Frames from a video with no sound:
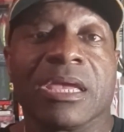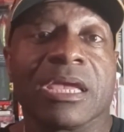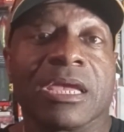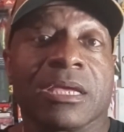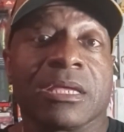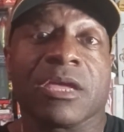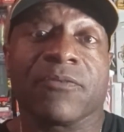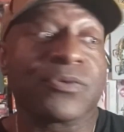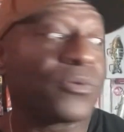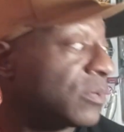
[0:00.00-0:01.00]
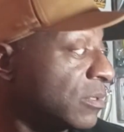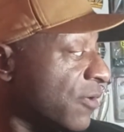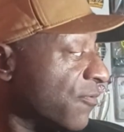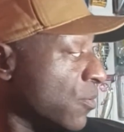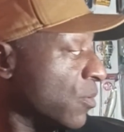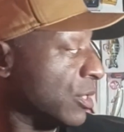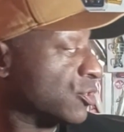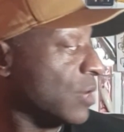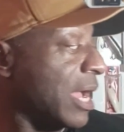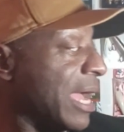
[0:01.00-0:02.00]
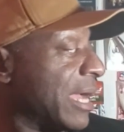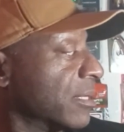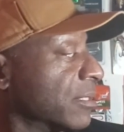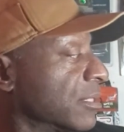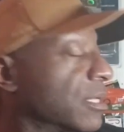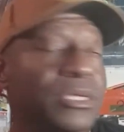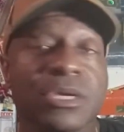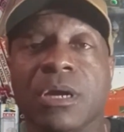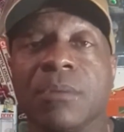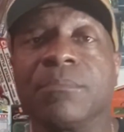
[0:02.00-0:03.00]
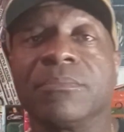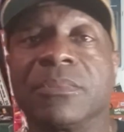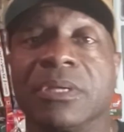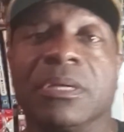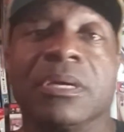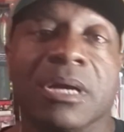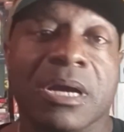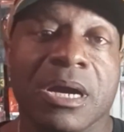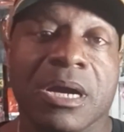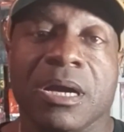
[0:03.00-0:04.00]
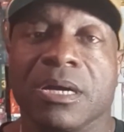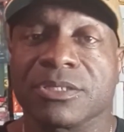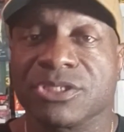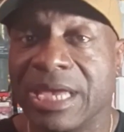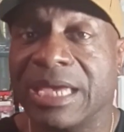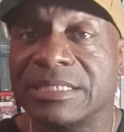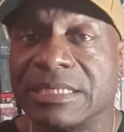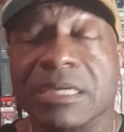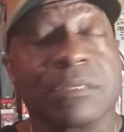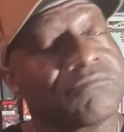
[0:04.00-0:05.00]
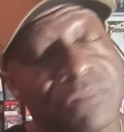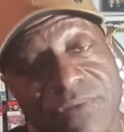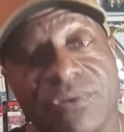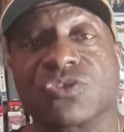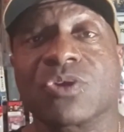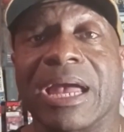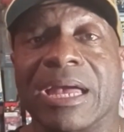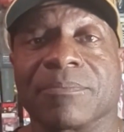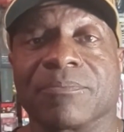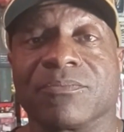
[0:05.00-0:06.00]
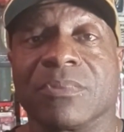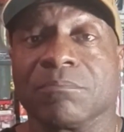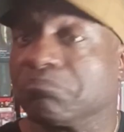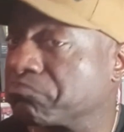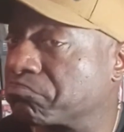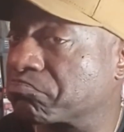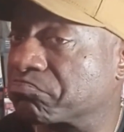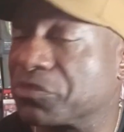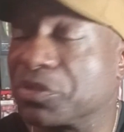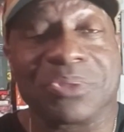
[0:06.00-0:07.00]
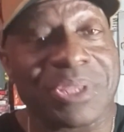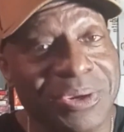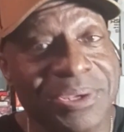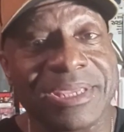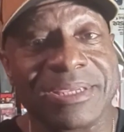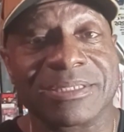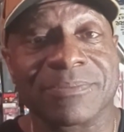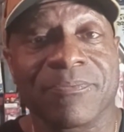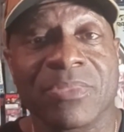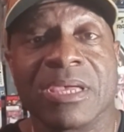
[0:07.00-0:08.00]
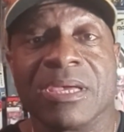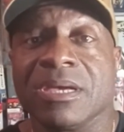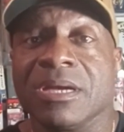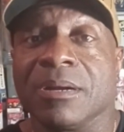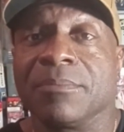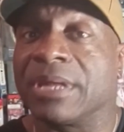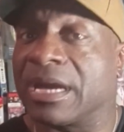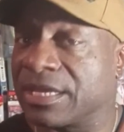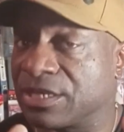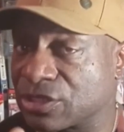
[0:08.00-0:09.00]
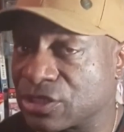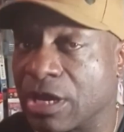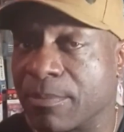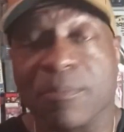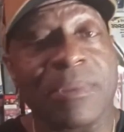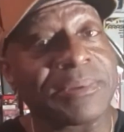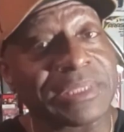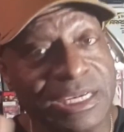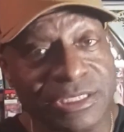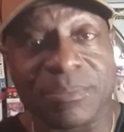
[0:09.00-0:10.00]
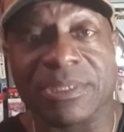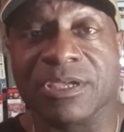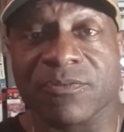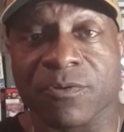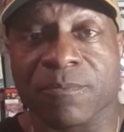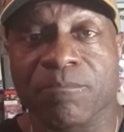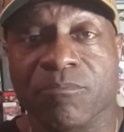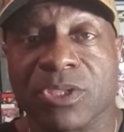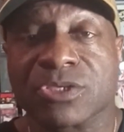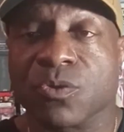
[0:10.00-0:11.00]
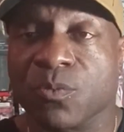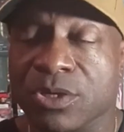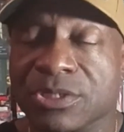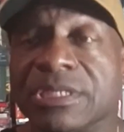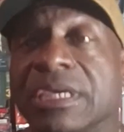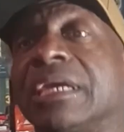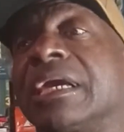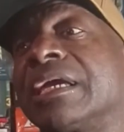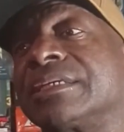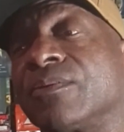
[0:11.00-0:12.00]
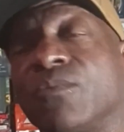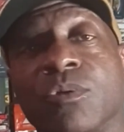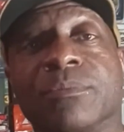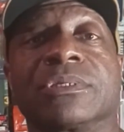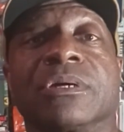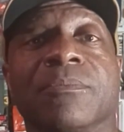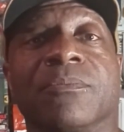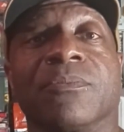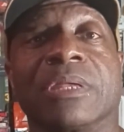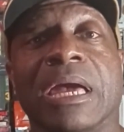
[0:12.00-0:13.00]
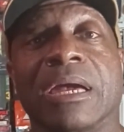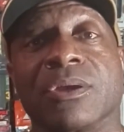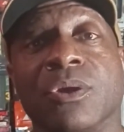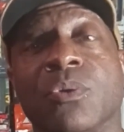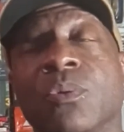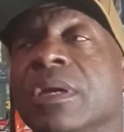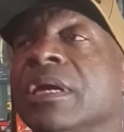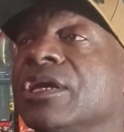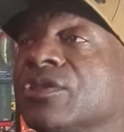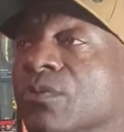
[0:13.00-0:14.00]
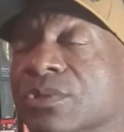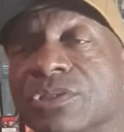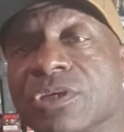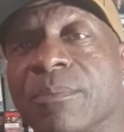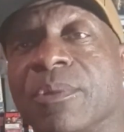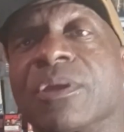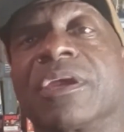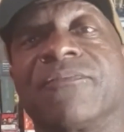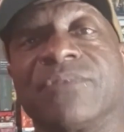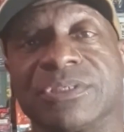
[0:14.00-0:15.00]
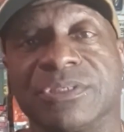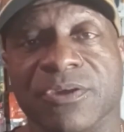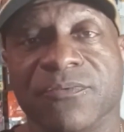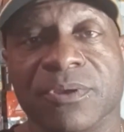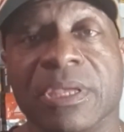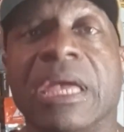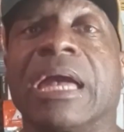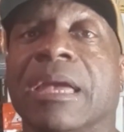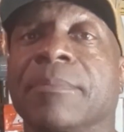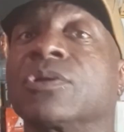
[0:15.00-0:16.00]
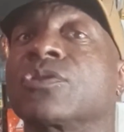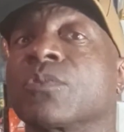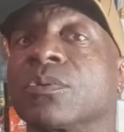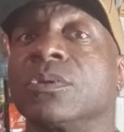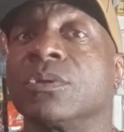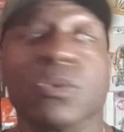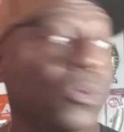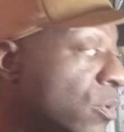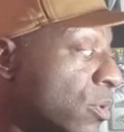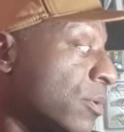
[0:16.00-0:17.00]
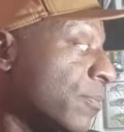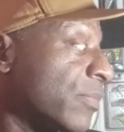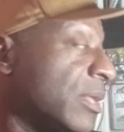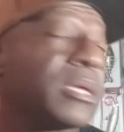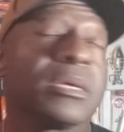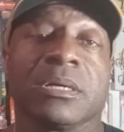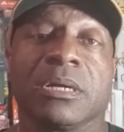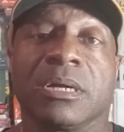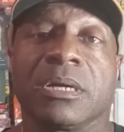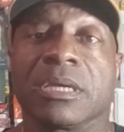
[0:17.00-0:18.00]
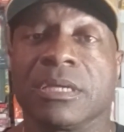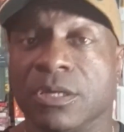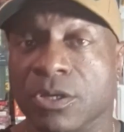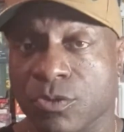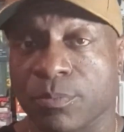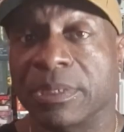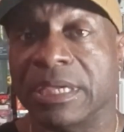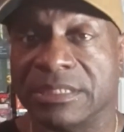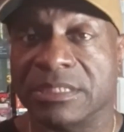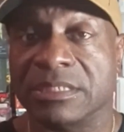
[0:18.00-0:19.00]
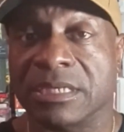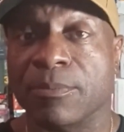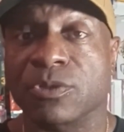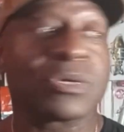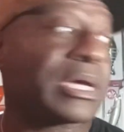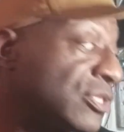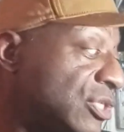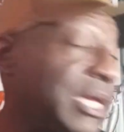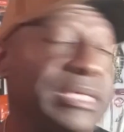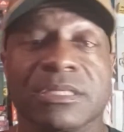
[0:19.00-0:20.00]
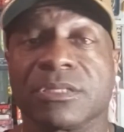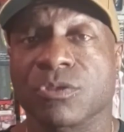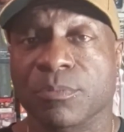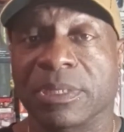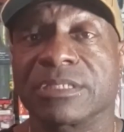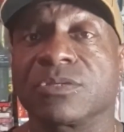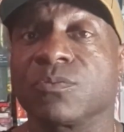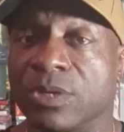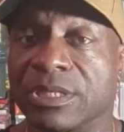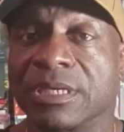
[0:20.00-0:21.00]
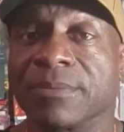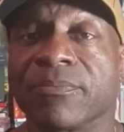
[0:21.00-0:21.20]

And if you would, if you want to try the yum uh, shad scent, give it a try. You know, there it is. Now in the summer, maybe things will be different. So we'll see as it warms up when I go and throw the summer if it's different. I am gonna throw the lure uh, in other places, and I'm gonna try to share it in other places with it.